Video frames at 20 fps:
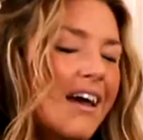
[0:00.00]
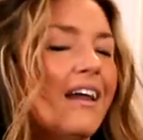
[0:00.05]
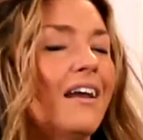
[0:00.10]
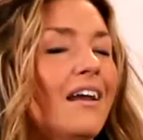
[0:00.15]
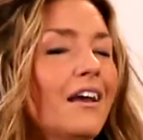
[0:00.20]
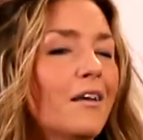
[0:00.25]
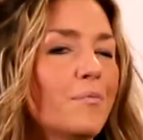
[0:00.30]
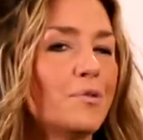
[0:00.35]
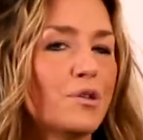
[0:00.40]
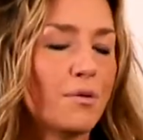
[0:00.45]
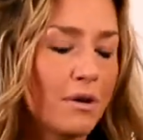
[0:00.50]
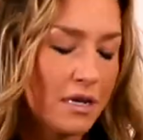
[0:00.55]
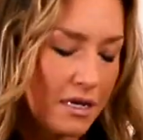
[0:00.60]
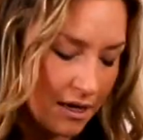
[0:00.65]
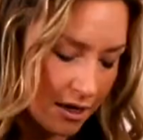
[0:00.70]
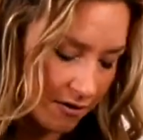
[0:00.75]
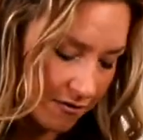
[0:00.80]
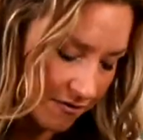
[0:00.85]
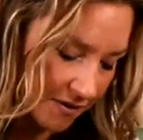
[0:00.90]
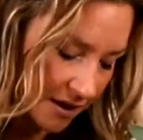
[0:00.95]
kind of helps you
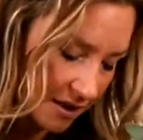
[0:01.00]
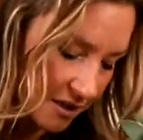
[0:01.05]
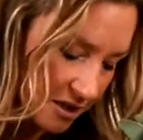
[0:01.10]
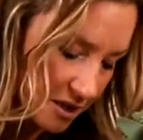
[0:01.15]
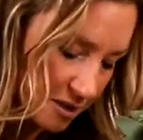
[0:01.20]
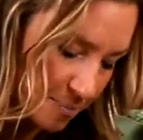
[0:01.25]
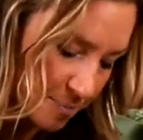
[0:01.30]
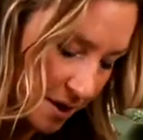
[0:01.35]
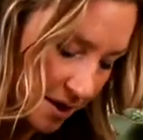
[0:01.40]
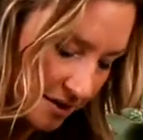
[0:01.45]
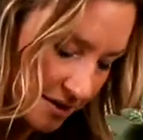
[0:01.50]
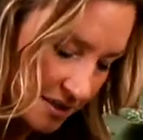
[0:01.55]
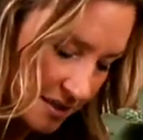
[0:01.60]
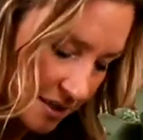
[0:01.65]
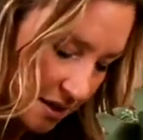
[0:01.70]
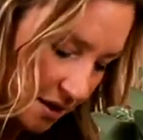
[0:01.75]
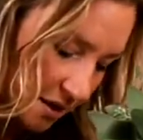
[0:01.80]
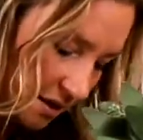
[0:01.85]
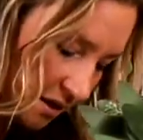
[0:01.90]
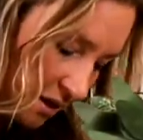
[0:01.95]
identify the spots
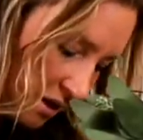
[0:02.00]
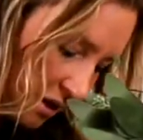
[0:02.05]
that,